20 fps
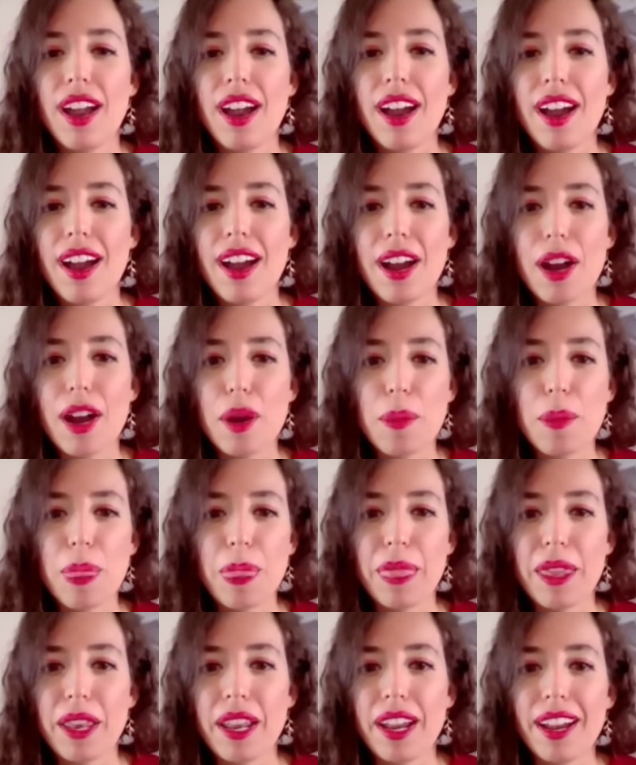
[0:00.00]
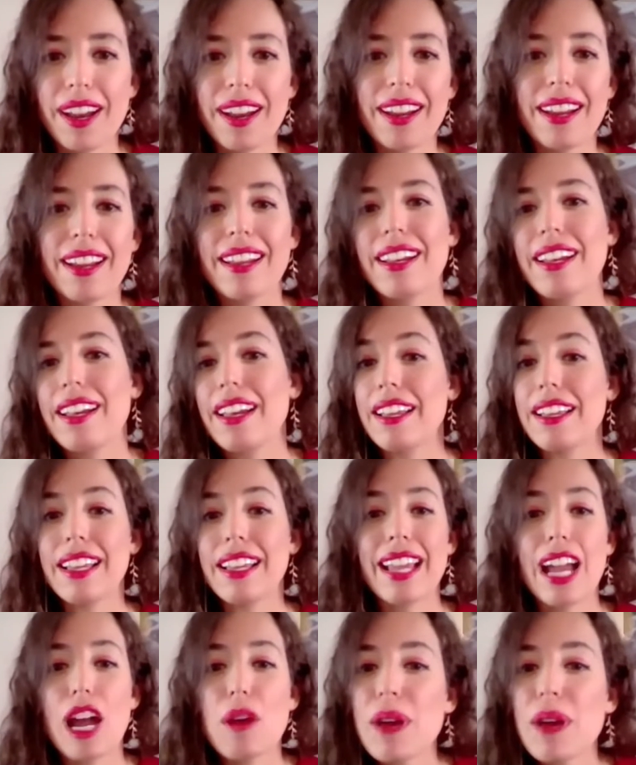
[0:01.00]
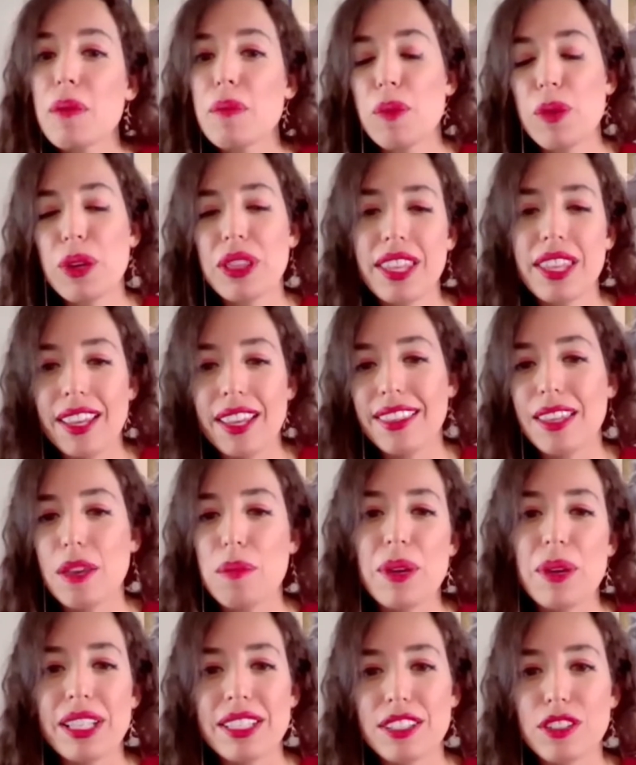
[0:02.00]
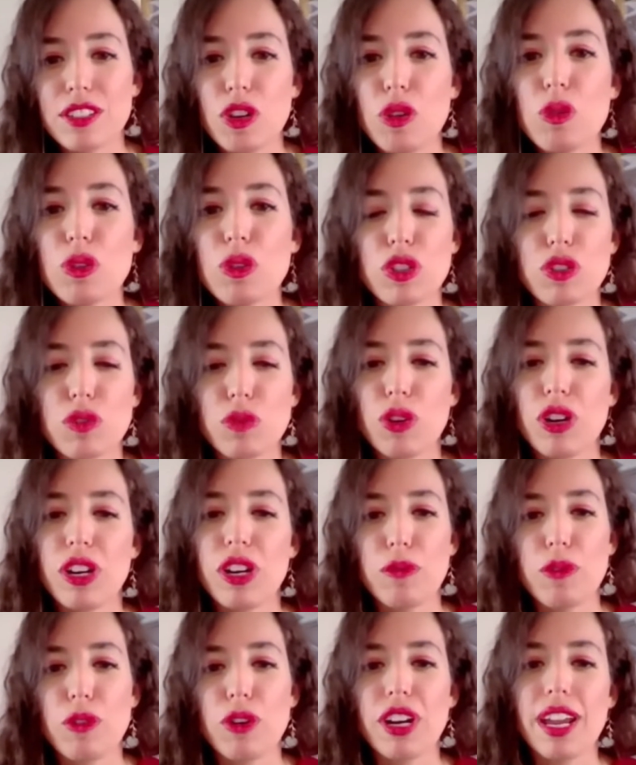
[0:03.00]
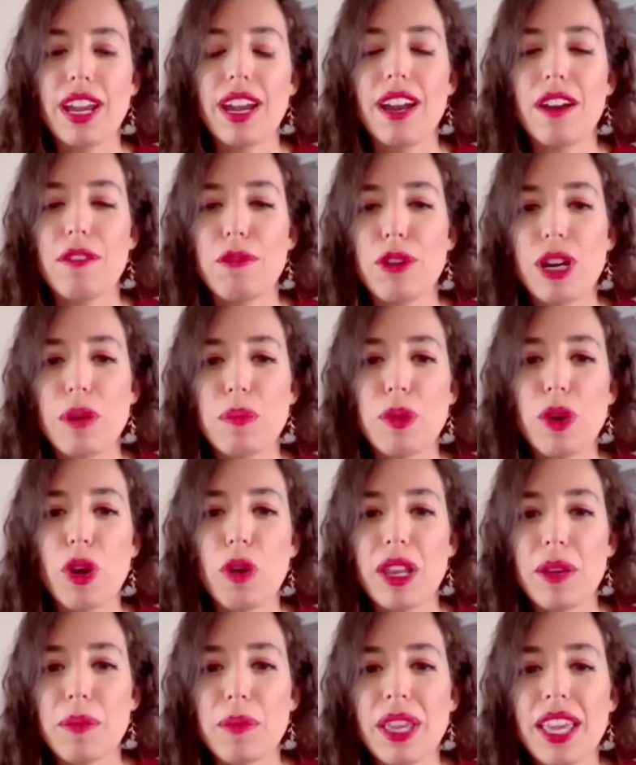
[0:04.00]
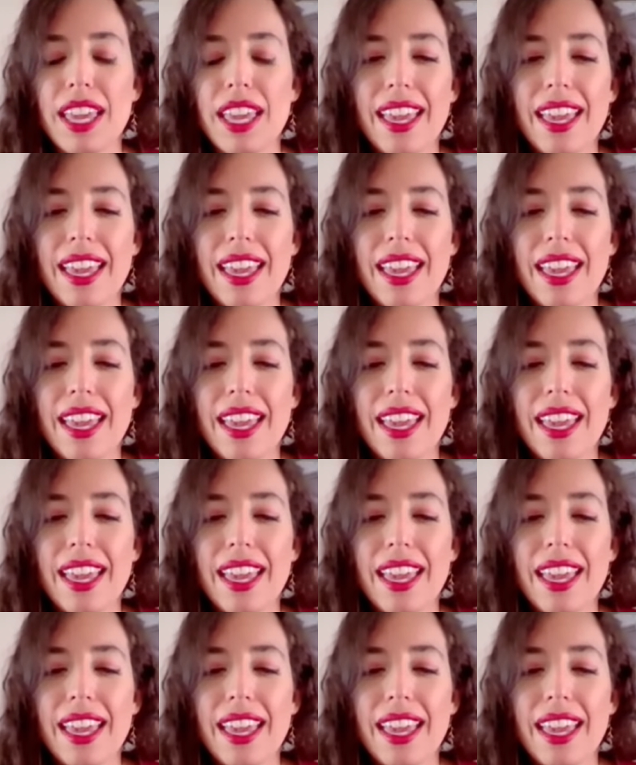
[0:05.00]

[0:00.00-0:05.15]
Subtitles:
come up with the best solutions for a problem.